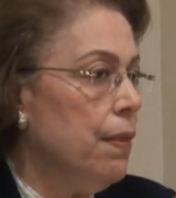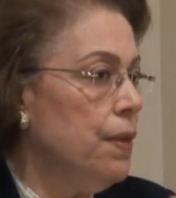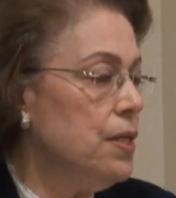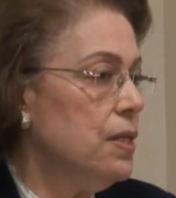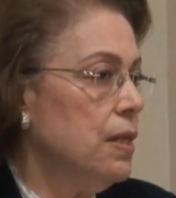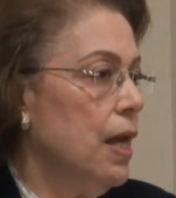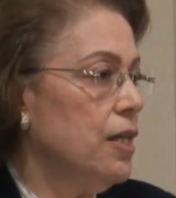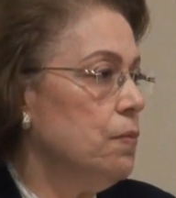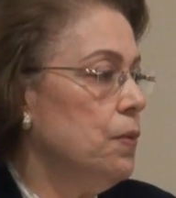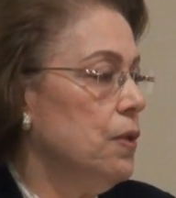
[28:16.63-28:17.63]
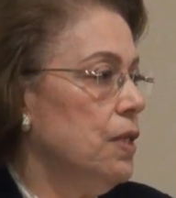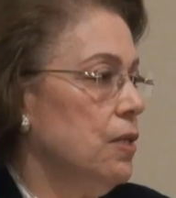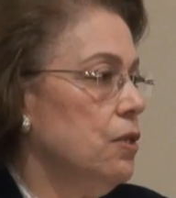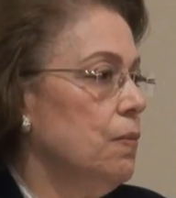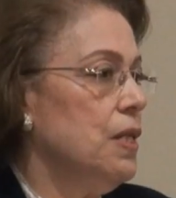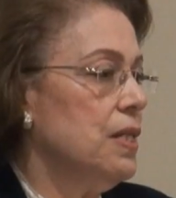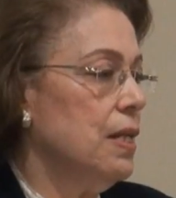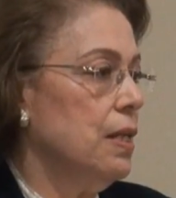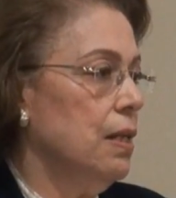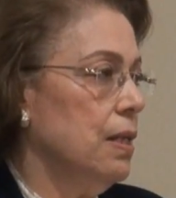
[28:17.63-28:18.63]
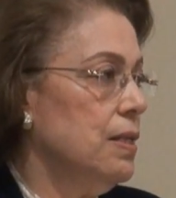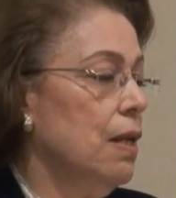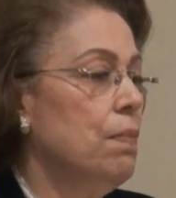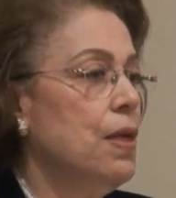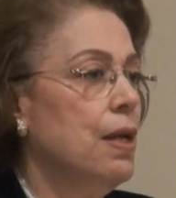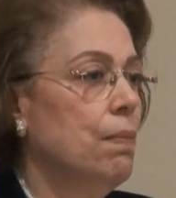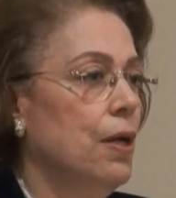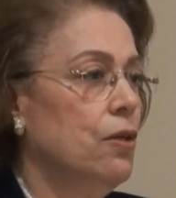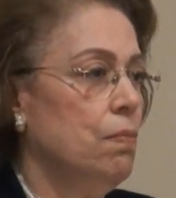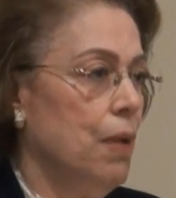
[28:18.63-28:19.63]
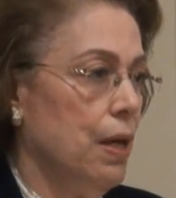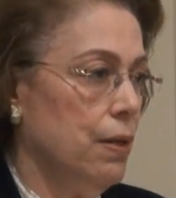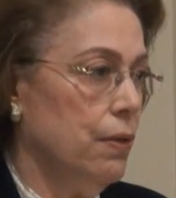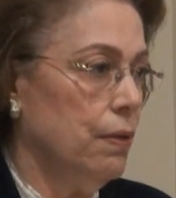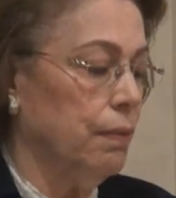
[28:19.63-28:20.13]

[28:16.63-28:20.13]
This expert testimony said something about mahr,